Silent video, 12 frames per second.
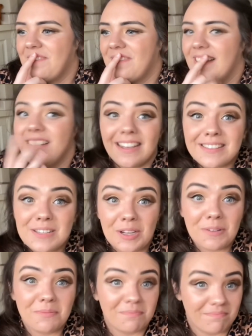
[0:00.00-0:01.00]
The next
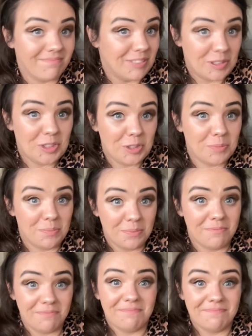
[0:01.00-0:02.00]
time YouTube
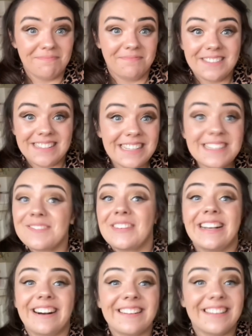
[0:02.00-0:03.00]
sees me,
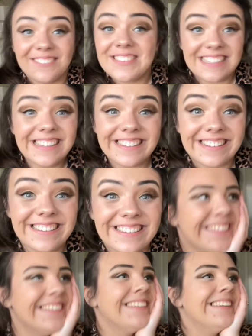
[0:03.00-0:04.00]
I'll have seen it,
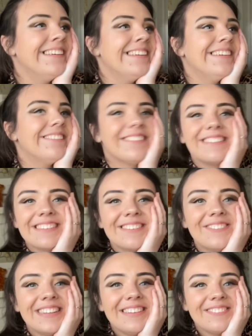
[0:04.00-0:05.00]
which is
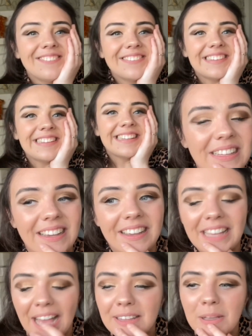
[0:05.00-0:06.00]
unbelievable. I
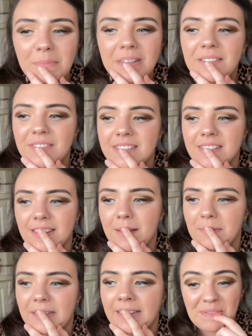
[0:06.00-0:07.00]
cannot believe this is
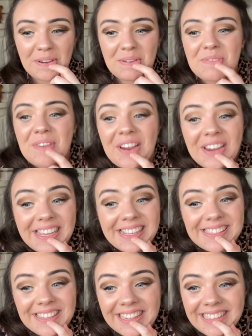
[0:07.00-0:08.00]
happening. We're very
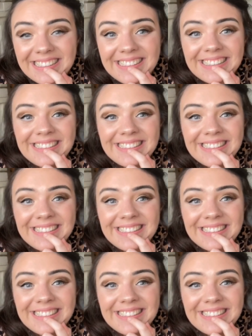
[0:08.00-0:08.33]
excited,